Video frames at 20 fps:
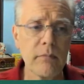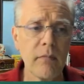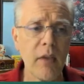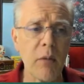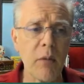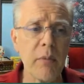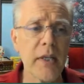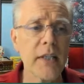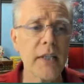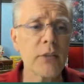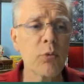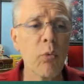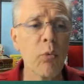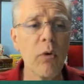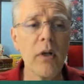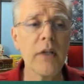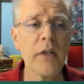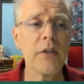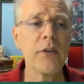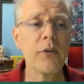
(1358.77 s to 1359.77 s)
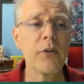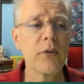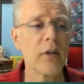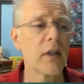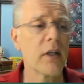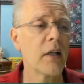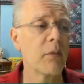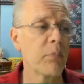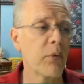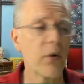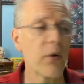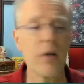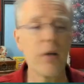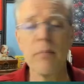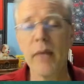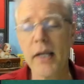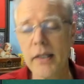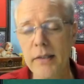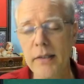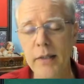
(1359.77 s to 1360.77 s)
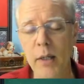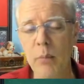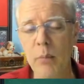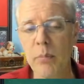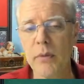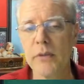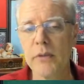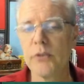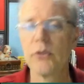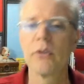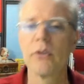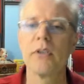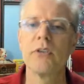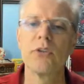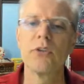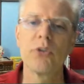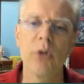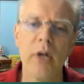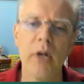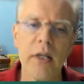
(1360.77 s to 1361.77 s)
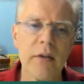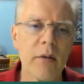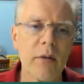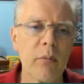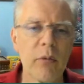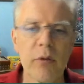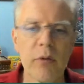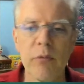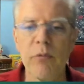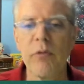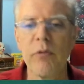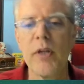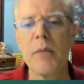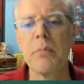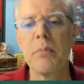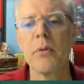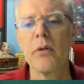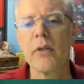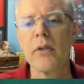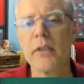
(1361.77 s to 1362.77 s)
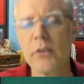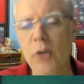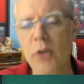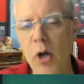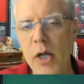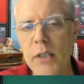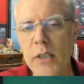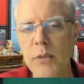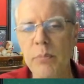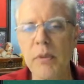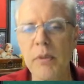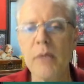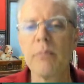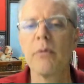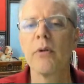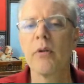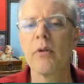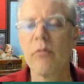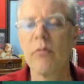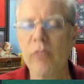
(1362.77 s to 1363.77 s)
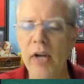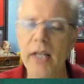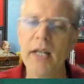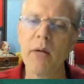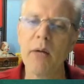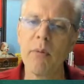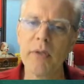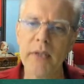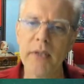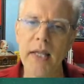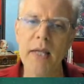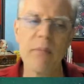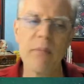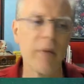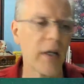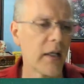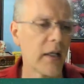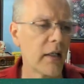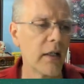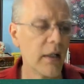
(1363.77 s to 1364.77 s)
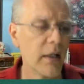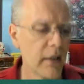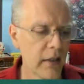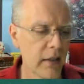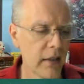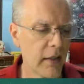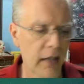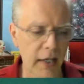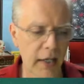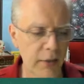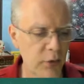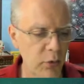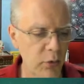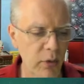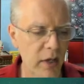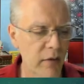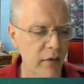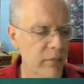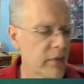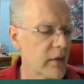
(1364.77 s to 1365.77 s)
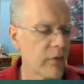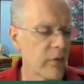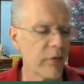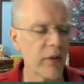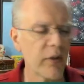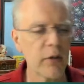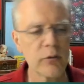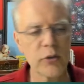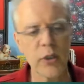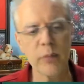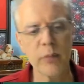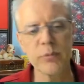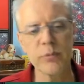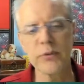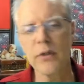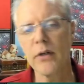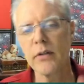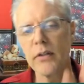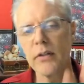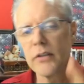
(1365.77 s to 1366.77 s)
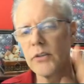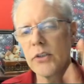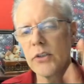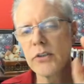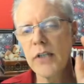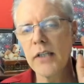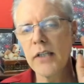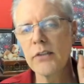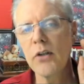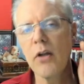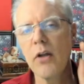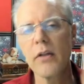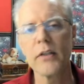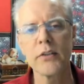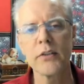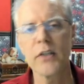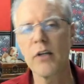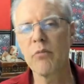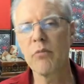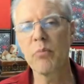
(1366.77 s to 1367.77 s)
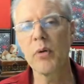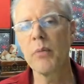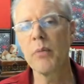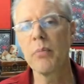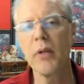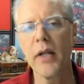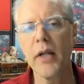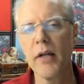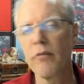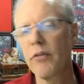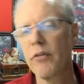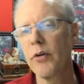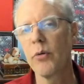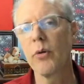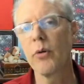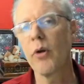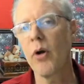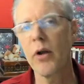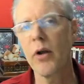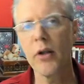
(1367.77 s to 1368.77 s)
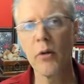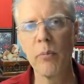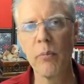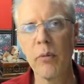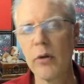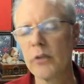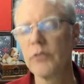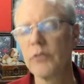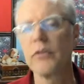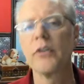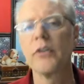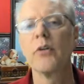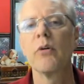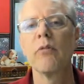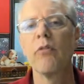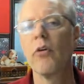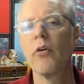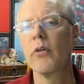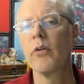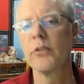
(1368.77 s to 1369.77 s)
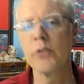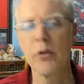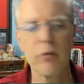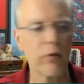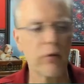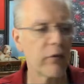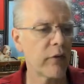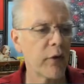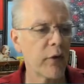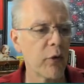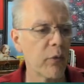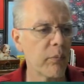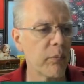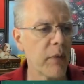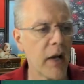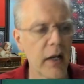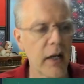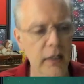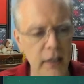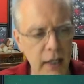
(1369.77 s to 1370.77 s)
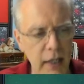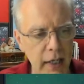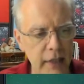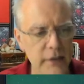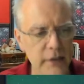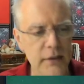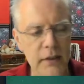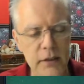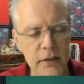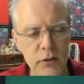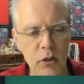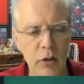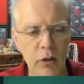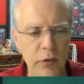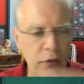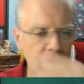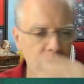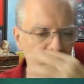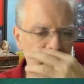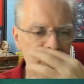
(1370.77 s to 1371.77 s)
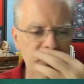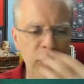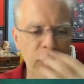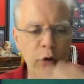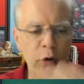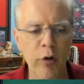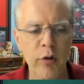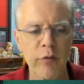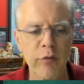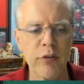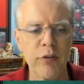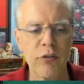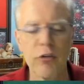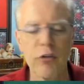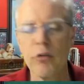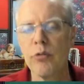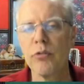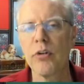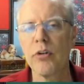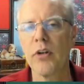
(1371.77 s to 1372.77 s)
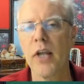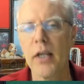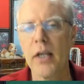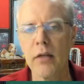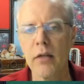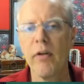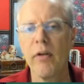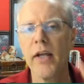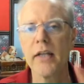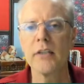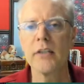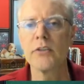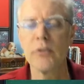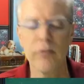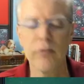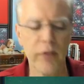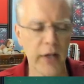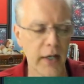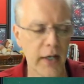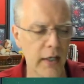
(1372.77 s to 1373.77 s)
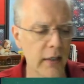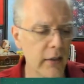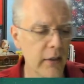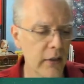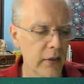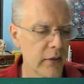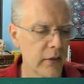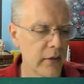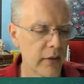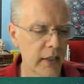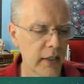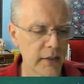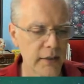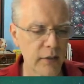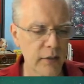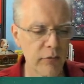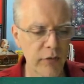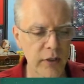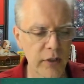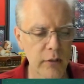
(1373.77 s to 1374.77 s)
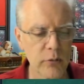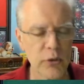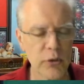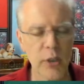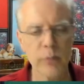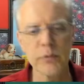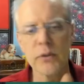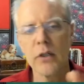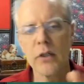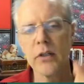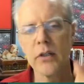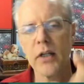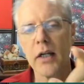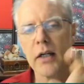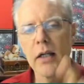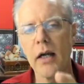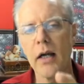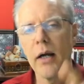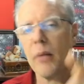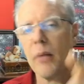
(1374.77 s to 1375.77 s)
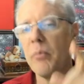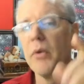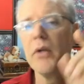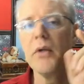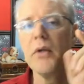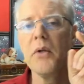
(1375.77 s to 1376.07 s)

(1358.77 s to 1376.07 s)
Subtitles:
Because one, you can get pre-made templates. You can trade them with people. You can talk to people. You can find out what they made. I do have them in the VO Jumpstart that just has all this stuff pre-planned for doing audiobooks, for doing voiceover, for doing podcasts. It's all done for you if you choose to take advantage of that. That's at vojumpstart.com.